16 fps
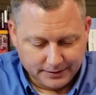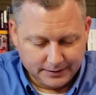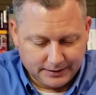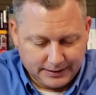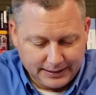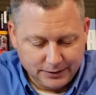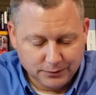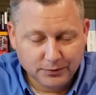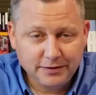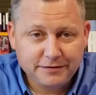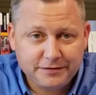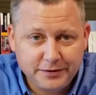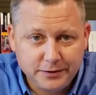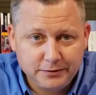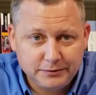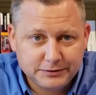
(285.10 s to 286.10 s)
It
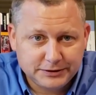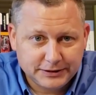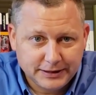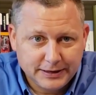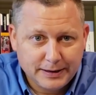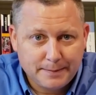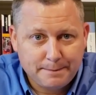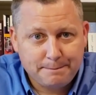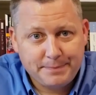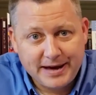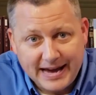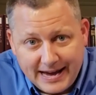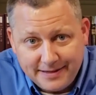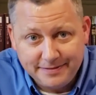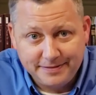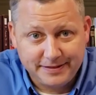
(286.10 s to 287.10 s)
refutes
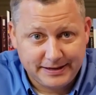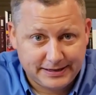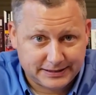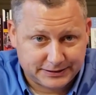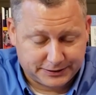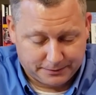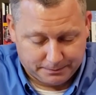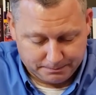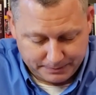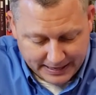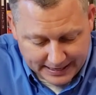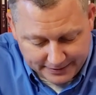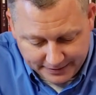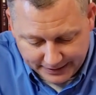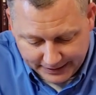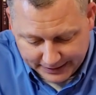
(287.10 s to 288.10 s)
pantheism.
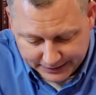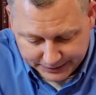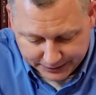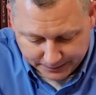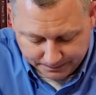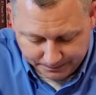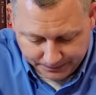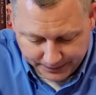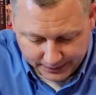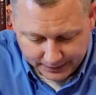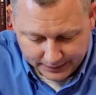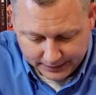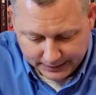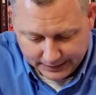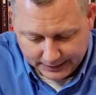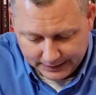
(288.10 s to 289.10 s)
Pantheism
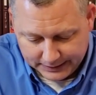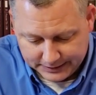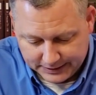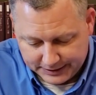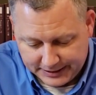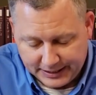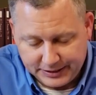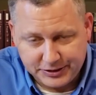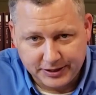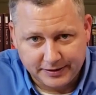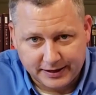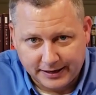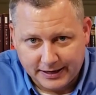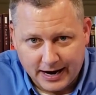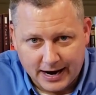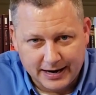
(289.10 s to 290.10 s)
is the teaching
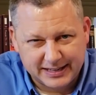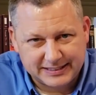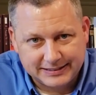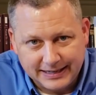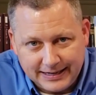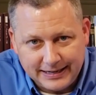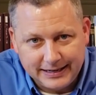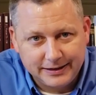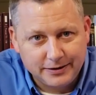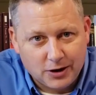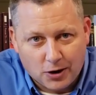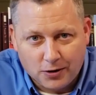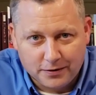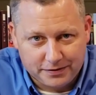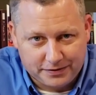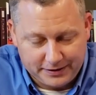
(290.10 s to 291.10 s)
that God is in
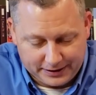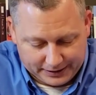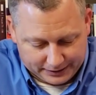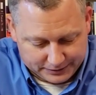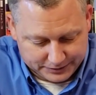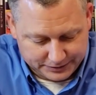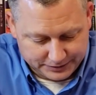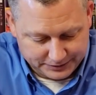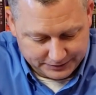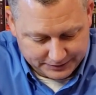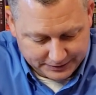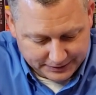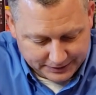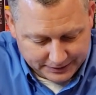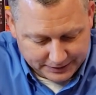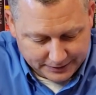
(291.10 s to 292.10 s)
all things.
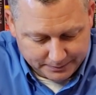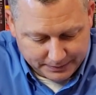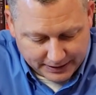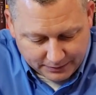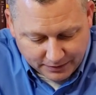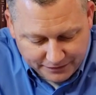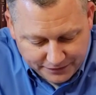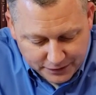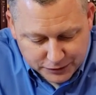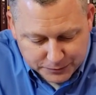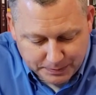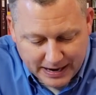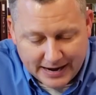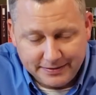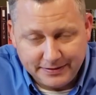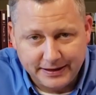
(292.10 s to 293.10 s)
But it refutes
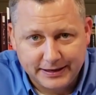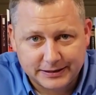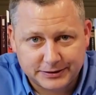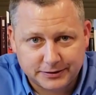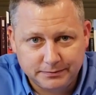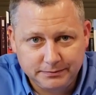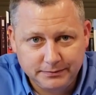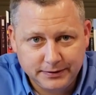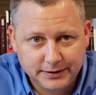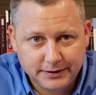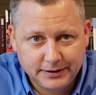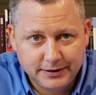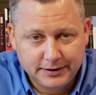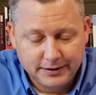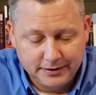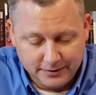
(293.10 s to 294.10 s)
pantheism
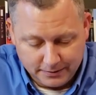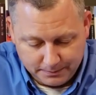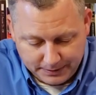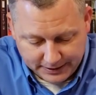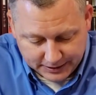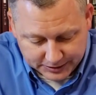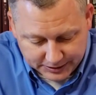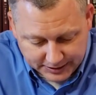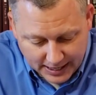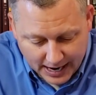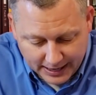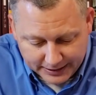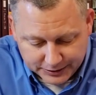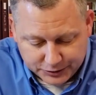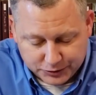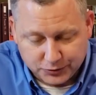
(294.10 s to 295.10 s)
because God
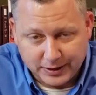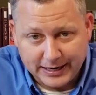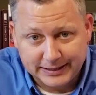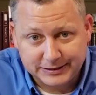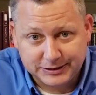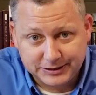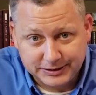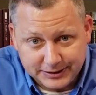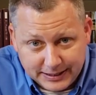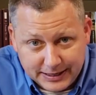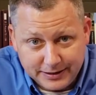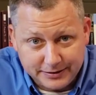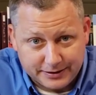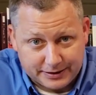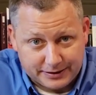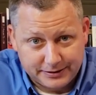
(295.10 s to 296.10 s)
is
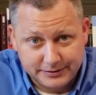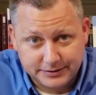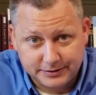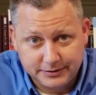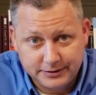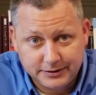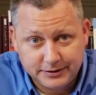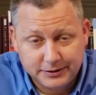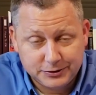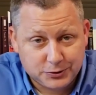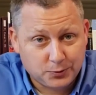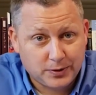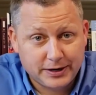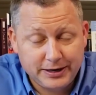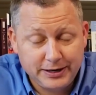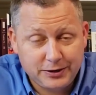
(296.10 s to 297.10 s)
transcendent to
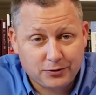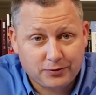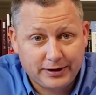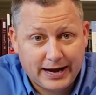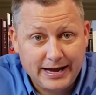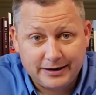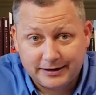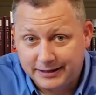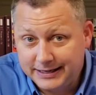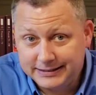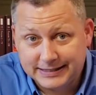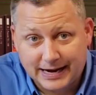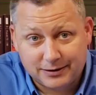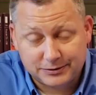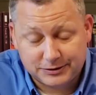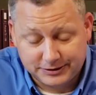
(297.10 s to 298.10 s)
what He created. He's
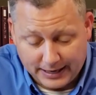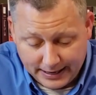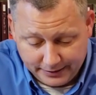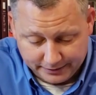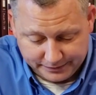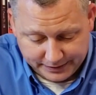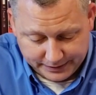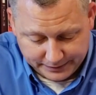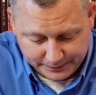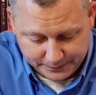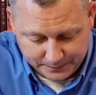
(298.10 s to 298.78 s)
outside of it.